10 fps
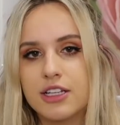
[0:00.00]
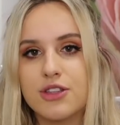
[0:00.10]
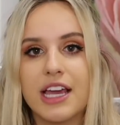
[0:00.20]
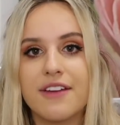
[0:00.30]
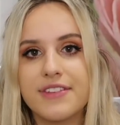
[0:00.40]
so they
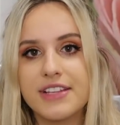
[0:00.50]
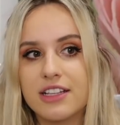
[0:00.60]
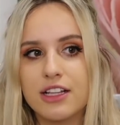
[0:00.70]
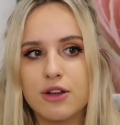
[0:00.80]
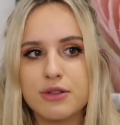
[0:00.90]
can't
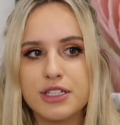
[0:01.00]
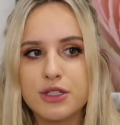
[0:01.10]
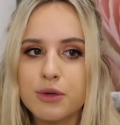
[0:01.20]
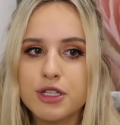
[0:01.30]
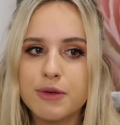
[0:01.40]
physically close the
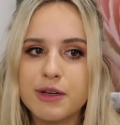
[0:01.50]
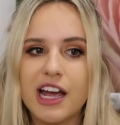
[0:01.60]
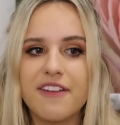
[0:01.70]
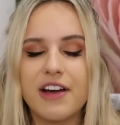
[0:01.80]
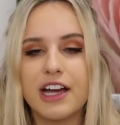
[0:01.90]
schools, which
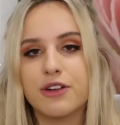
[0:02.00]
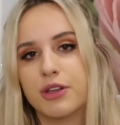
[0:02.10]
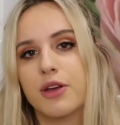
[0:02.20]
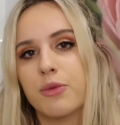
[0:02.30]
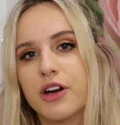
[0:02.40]
I find
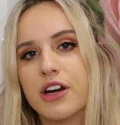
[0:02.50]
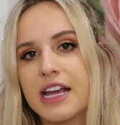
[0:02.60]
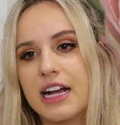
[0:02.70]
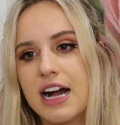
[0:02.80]
really worrying.